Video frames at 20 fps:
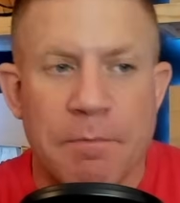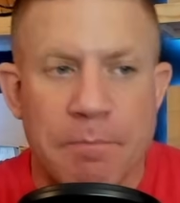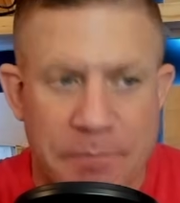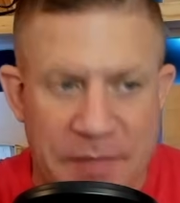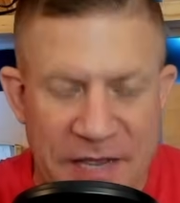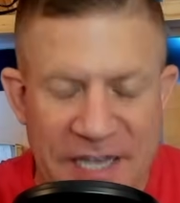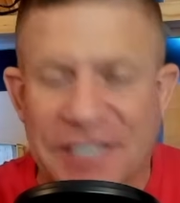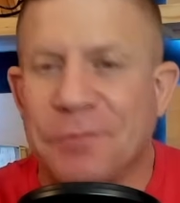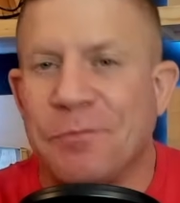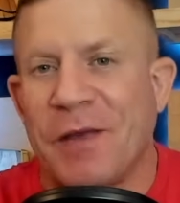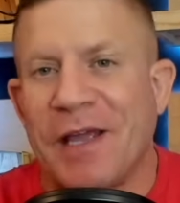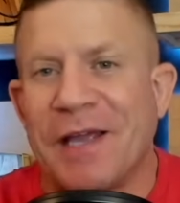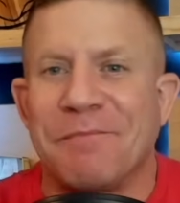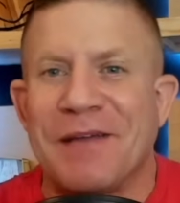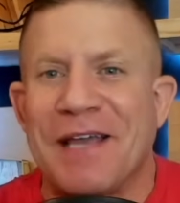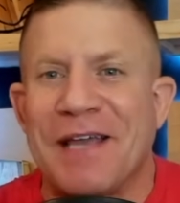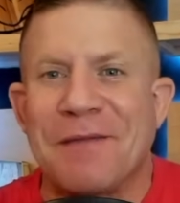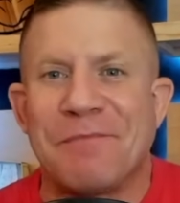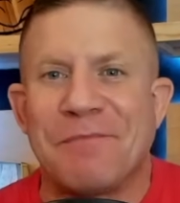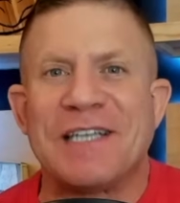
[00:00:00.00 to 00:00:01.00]
Bisping,
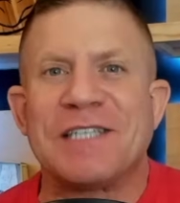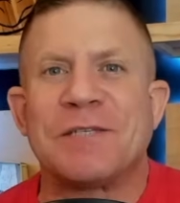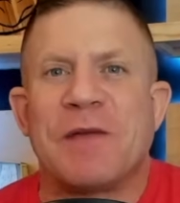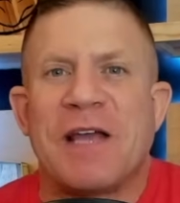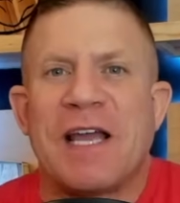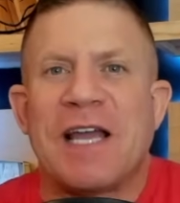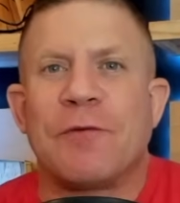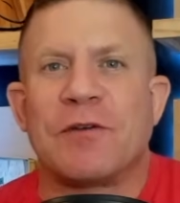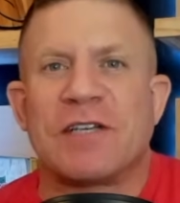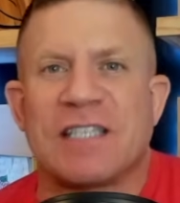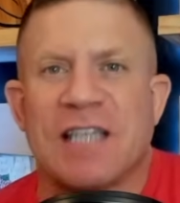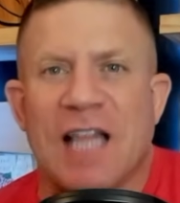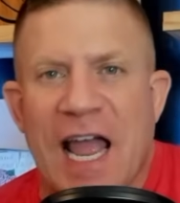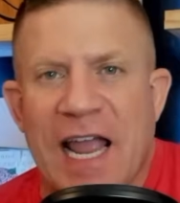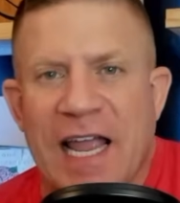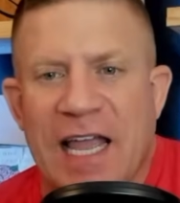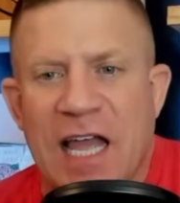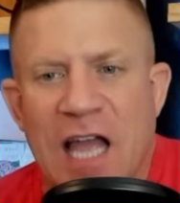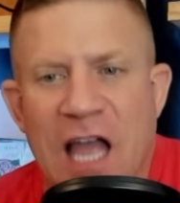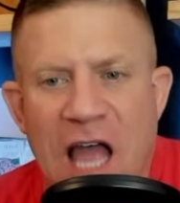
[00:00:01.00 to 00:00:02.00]
being Bisping, was
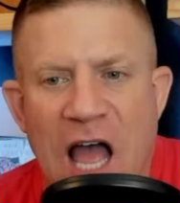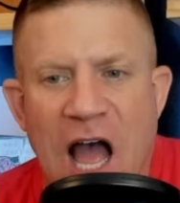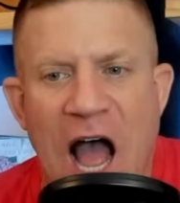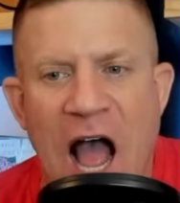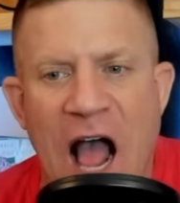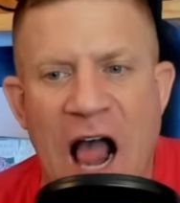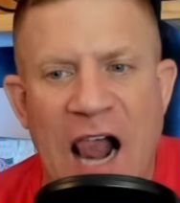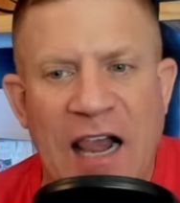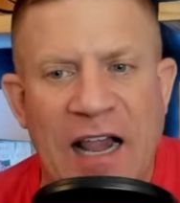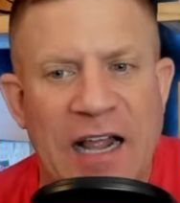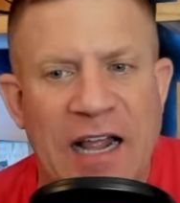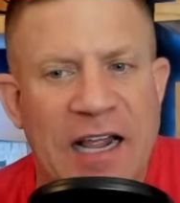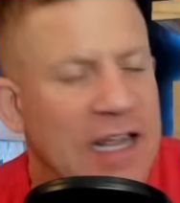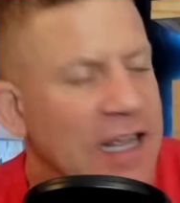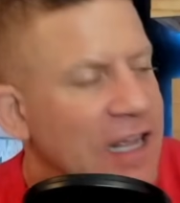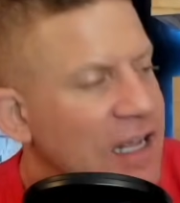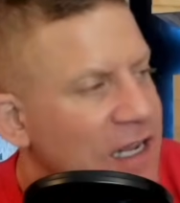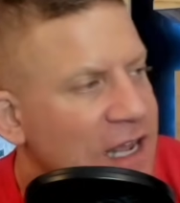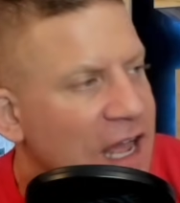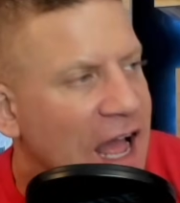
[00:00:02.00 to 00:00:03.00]
like,
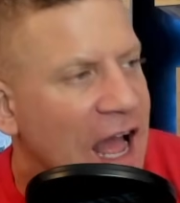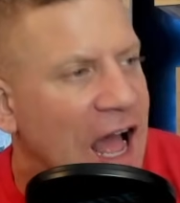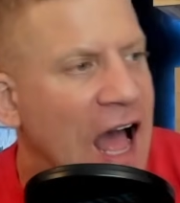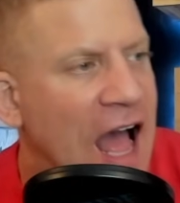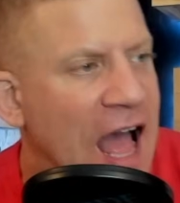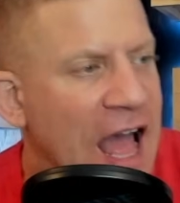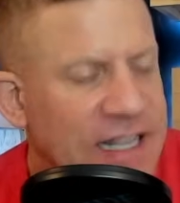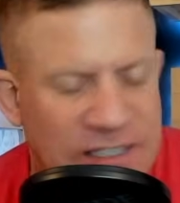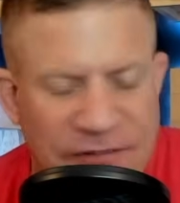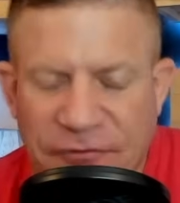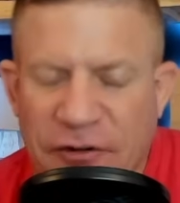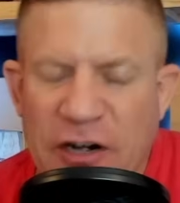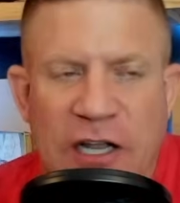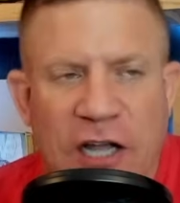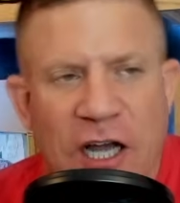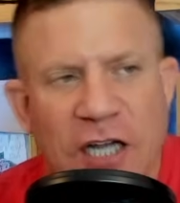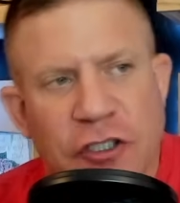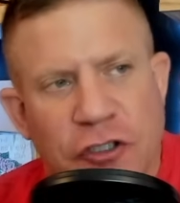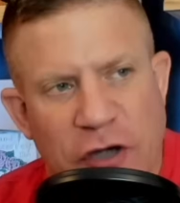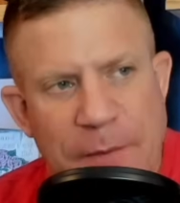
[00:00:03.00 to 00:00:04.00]
it's a free
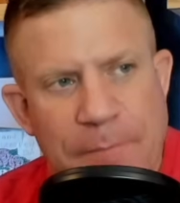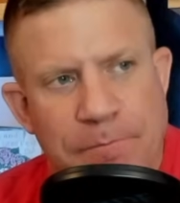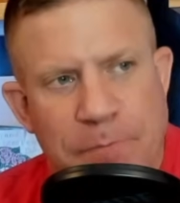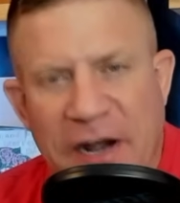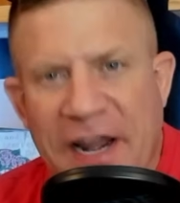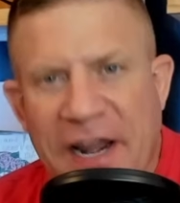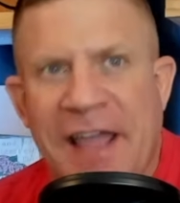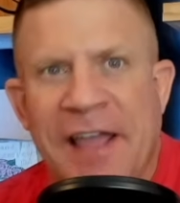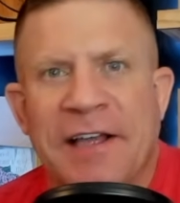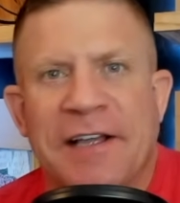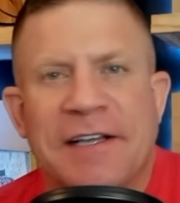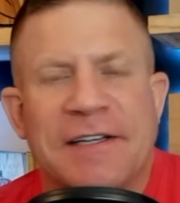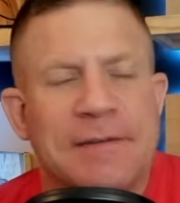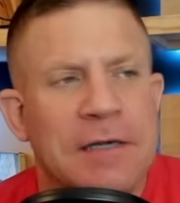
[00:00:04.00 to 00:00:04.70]
country, buddy.